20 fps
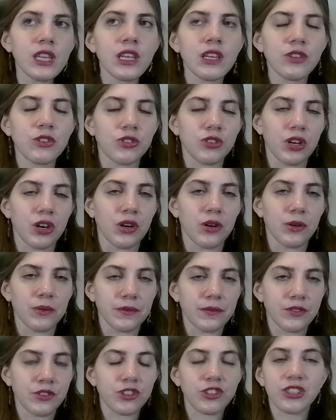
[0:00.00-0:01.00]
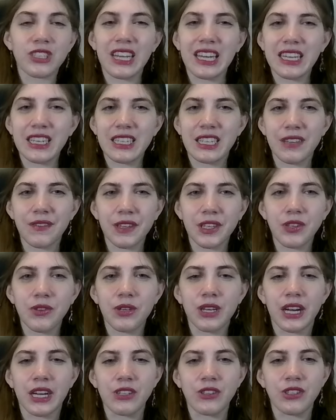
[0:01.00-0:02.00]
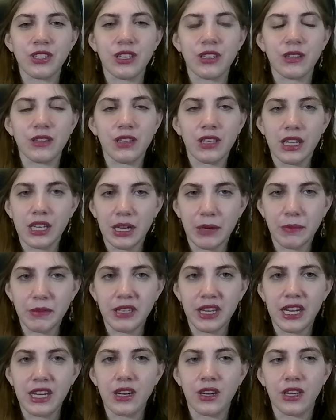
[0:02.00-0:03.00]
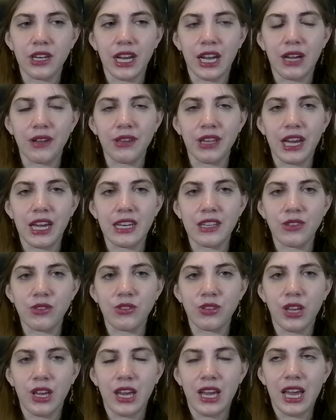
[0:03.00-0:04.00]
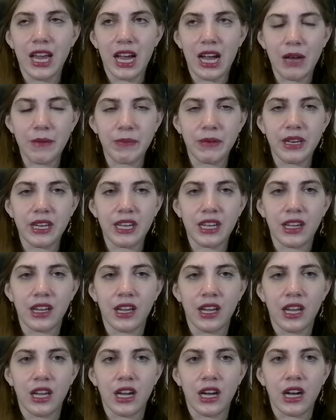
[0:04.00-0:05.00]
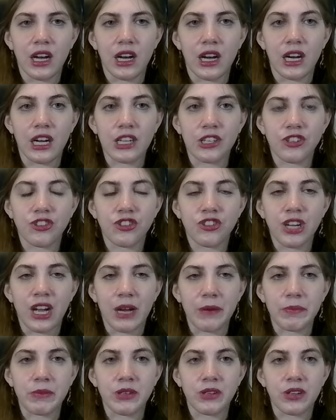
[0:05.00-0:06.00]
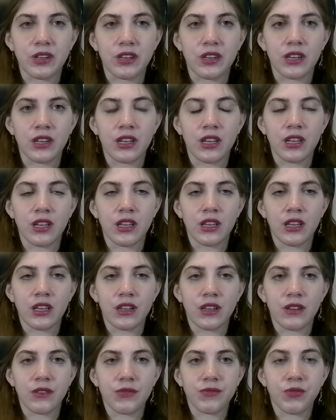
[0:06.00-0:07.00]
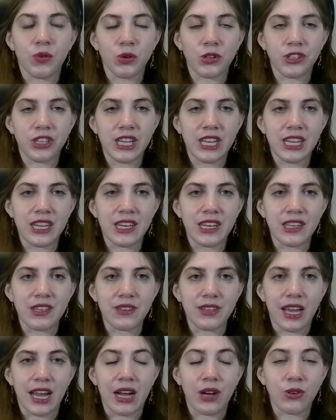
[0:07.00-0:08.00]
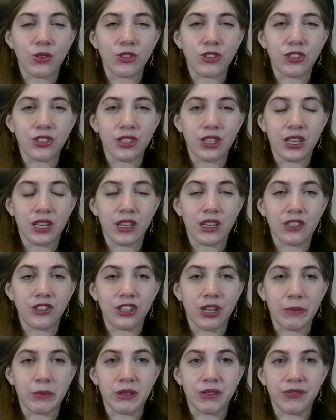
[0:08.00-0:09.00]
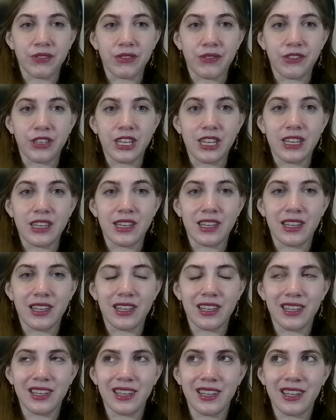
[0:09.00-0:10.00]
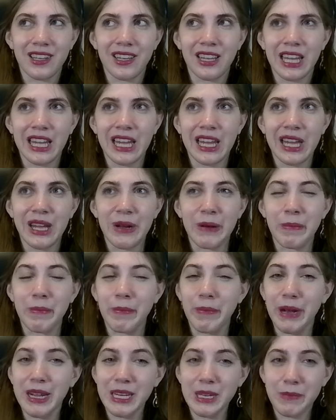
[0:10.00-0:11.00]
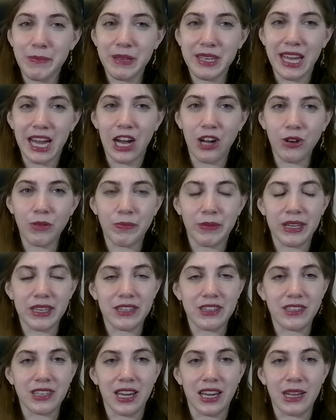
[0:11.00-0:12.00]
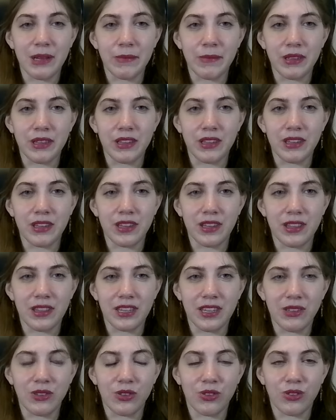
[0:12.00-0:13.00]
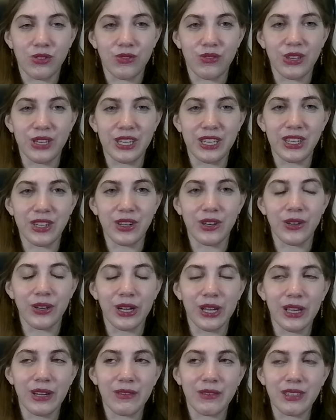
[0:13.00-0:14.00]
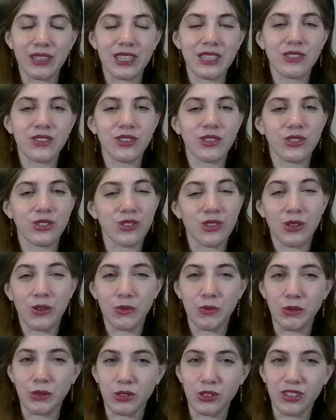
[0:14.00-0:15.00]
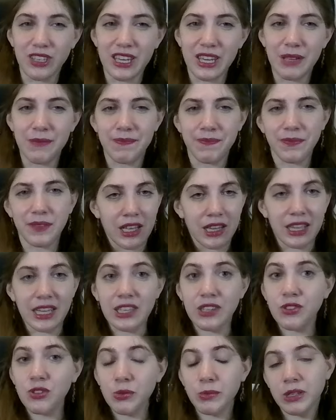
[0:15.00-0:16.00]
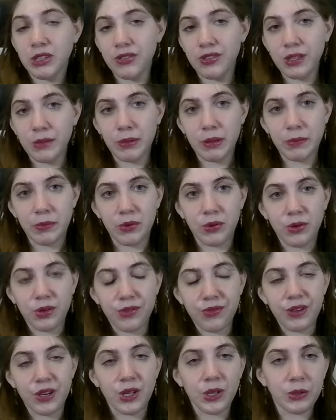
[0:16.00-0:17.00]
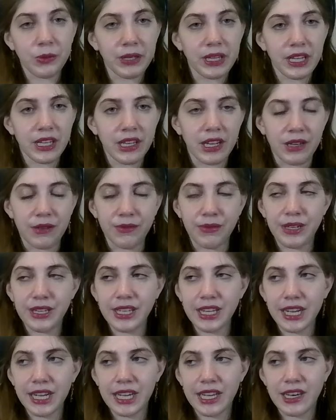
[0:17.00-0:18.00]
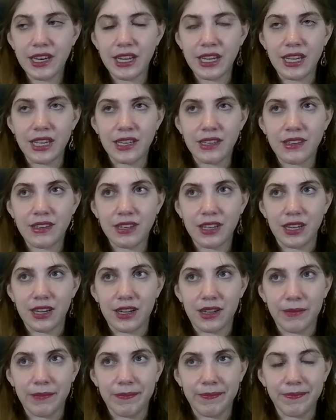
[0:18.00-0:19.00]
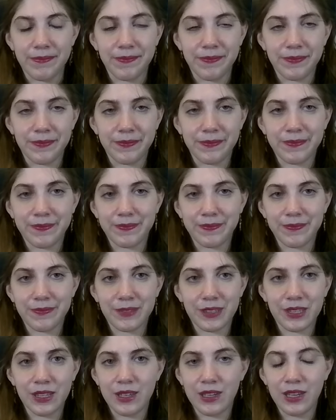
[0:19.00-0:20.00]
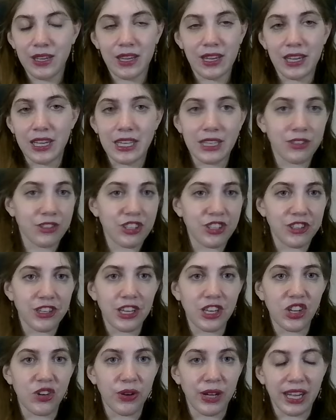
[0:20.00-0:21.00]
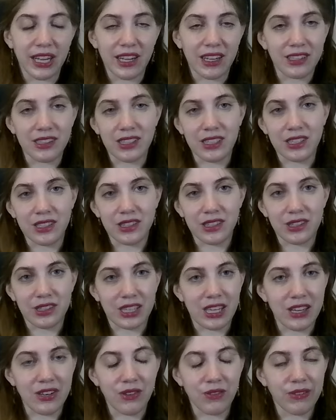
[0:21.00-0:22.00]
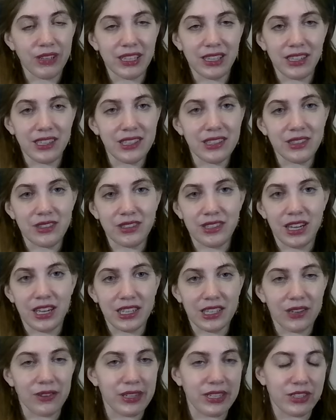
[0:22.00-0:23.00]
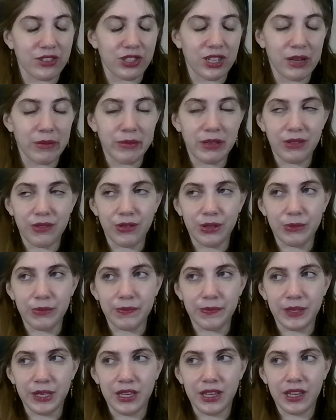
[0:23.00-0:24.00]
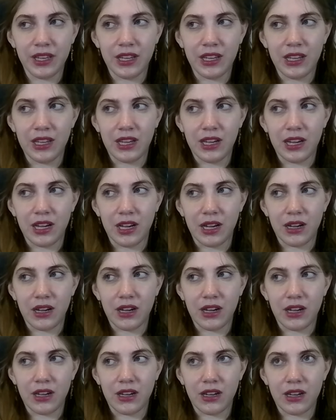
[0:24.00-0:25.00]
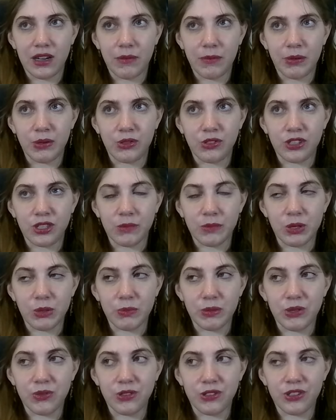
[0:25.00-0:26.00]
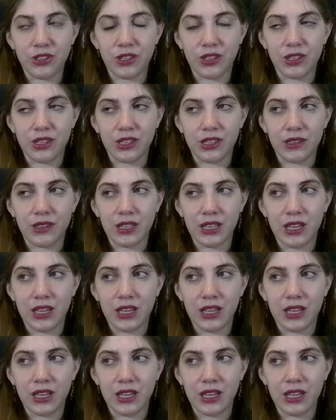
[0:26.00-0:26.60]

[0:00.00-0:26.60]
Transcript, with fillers: So just let giving you guys an update on how that is happening. Uh, chapter 14 is out. Chapter 15 might be out by the time this video releases. We'll see. Thank you so much for the people who are following it and reading it. It um, it's continuing. The the Kindle Vella is not going to stop me from uh, posting more Bonesong.